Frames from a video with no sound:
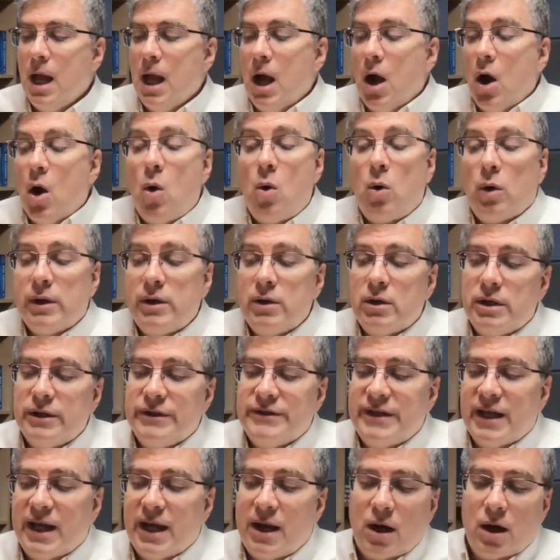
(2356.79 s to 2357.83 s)
Or you could
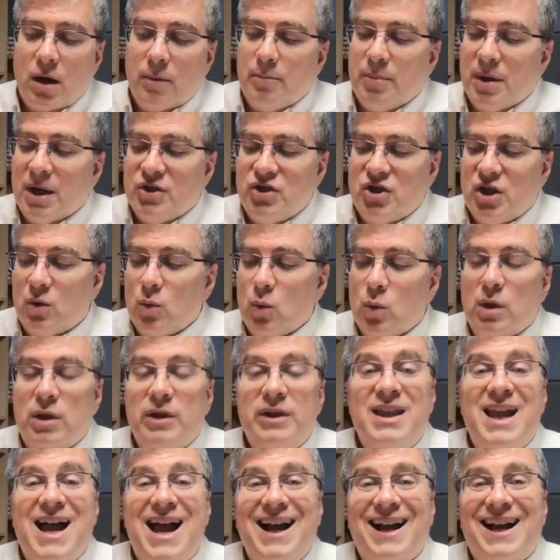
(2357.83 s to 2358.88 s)
say our budget will
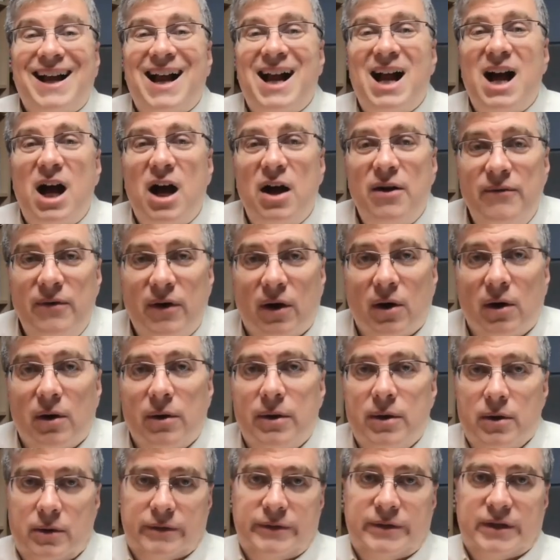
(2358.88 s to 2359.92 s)
not cover
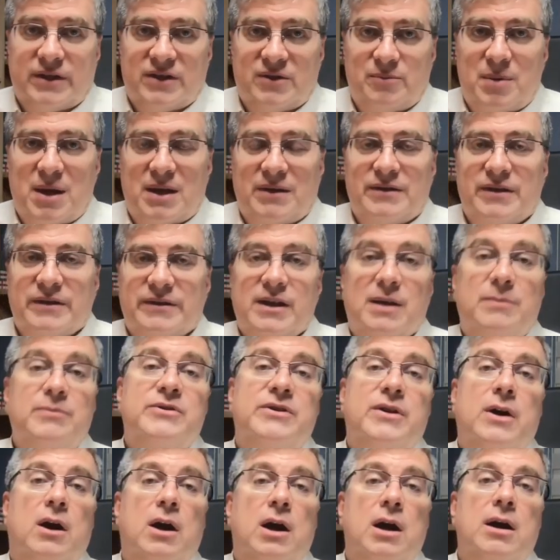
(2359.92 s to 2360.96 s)
those expenses. I'm
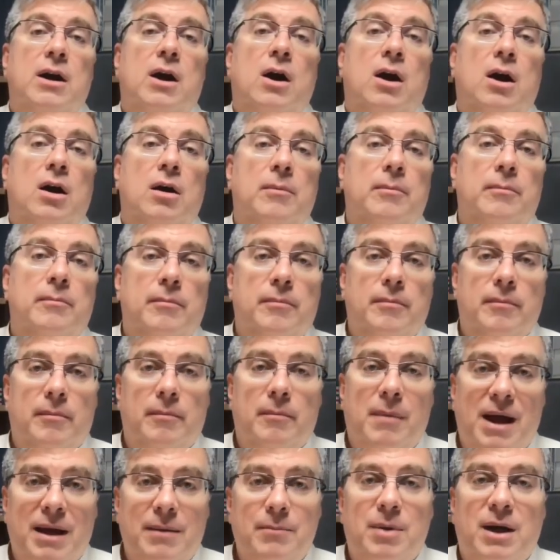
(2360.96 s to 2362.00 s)
sorry,
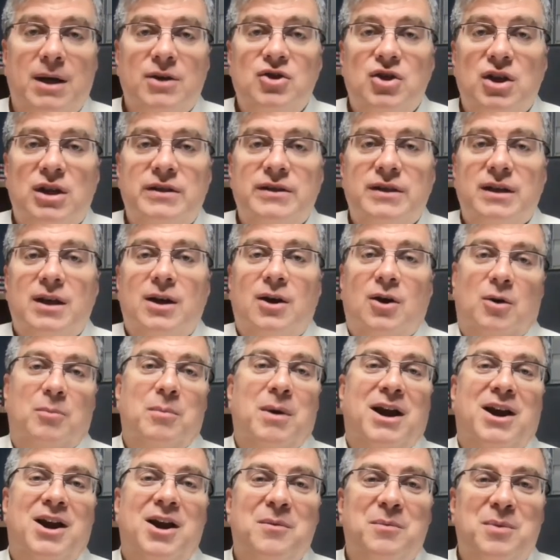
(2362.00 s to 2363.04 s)
my budget, my
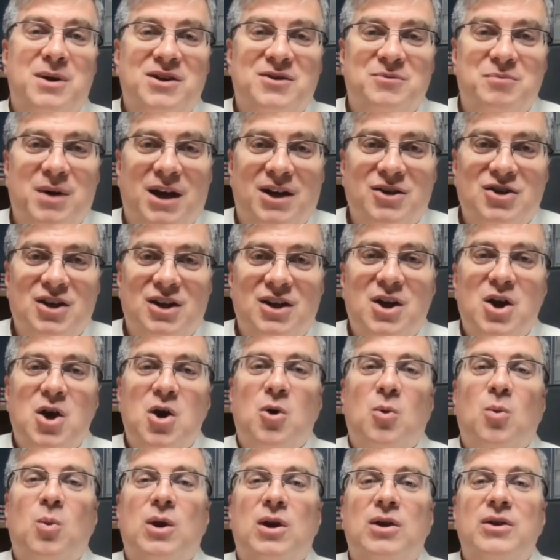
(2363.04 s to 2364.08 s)
company's budget
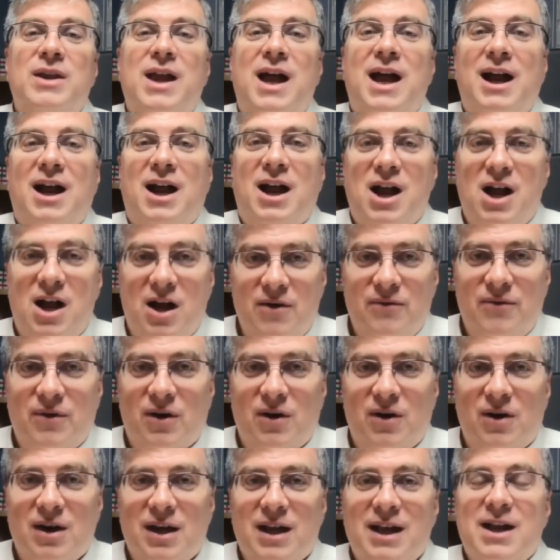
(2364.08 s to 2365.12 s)
will not
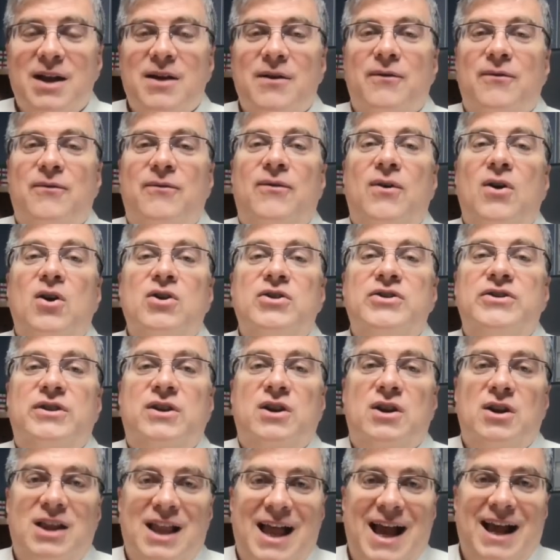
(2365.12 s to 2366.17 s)
cover
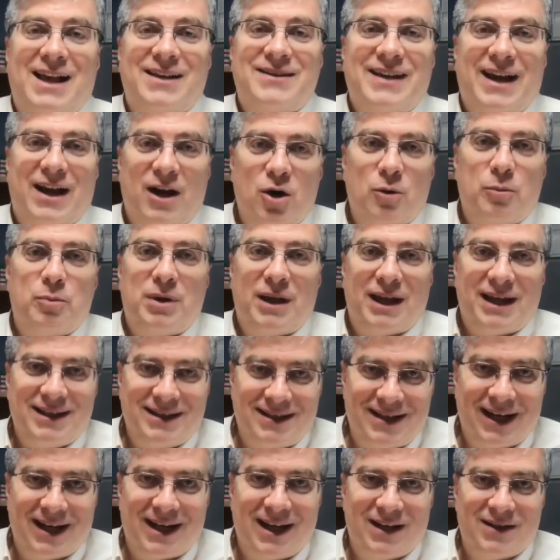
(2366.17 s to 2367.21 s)
first-class airplane
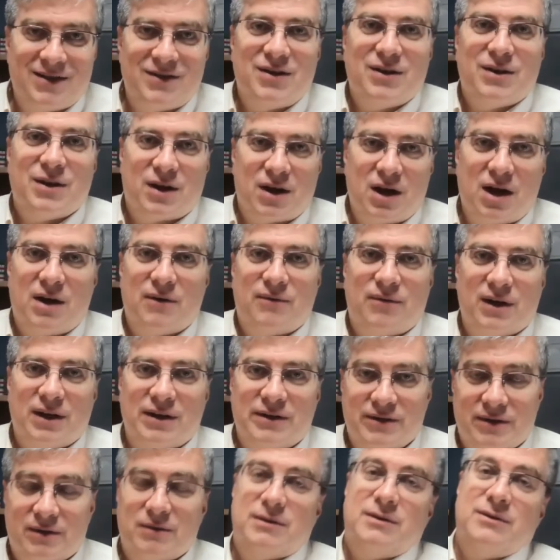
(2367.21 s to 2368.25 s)
tickets to the
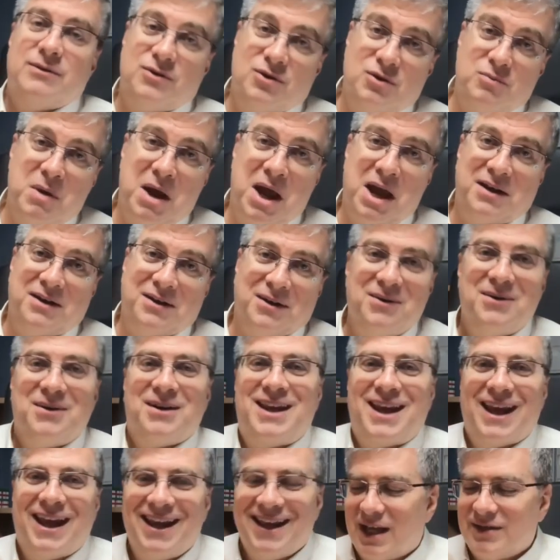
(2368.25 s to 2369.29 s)
conference. Too bad.
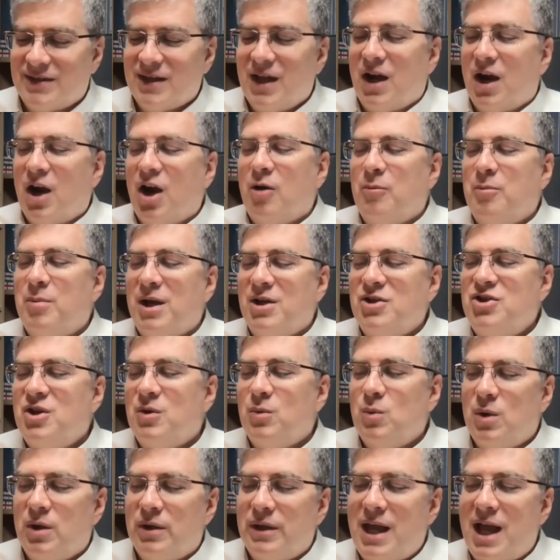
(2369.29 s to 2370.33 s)
Okay. Our budget
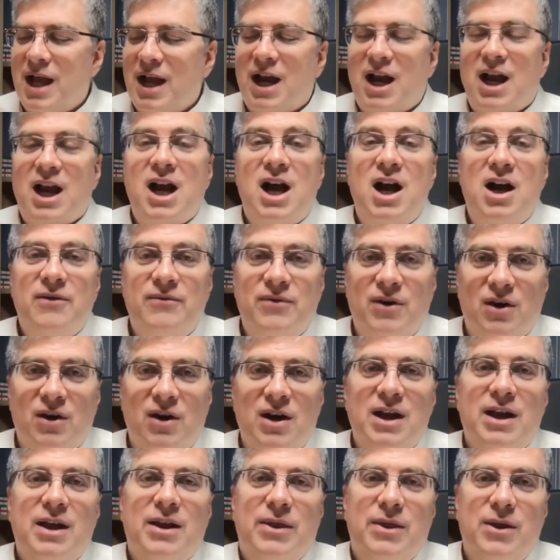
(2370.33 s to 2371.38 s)
will not cover
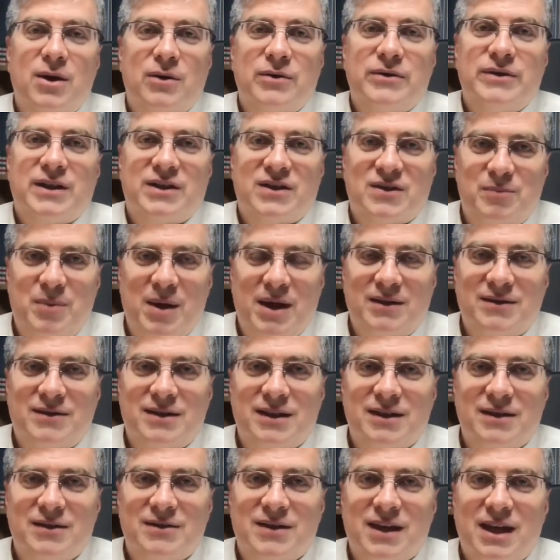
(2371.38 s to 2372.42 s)
those
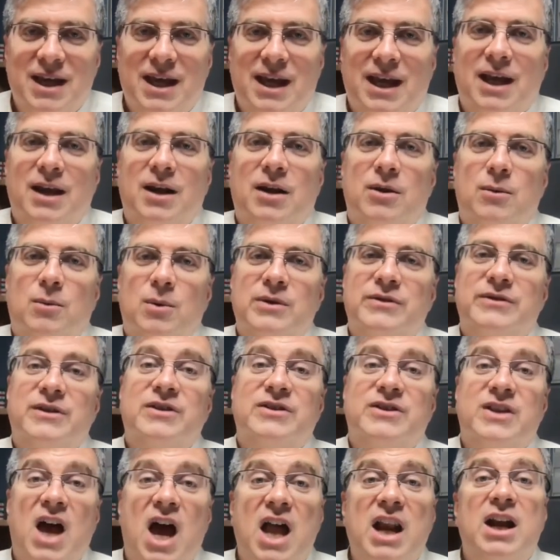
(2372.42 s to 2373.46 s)
expenses. In other words, there's
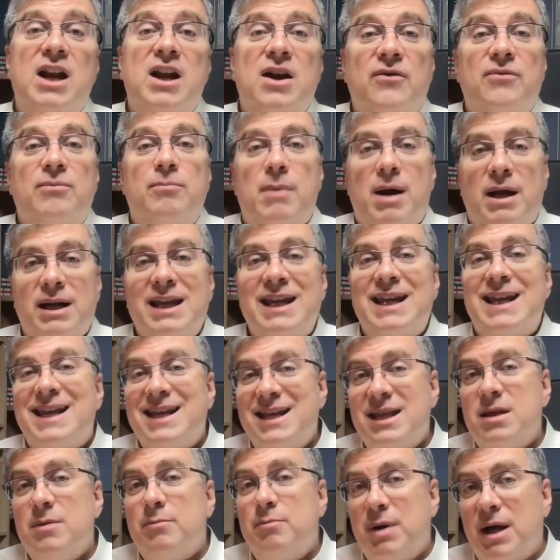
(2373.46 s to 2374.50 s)
not enough money in
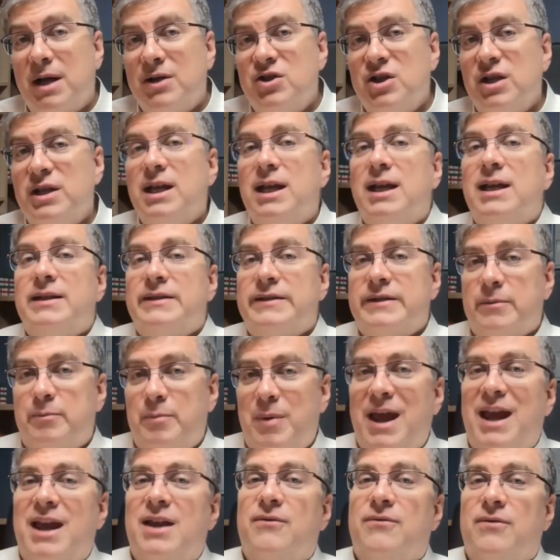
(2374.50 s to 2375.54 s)
the budget to
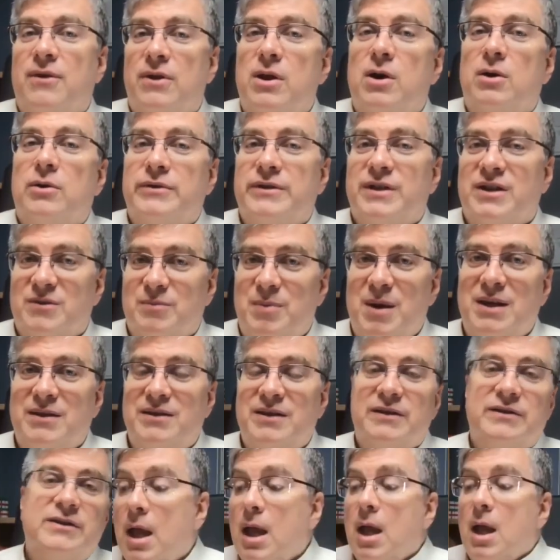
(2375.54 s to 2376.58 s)
pay for those expenses.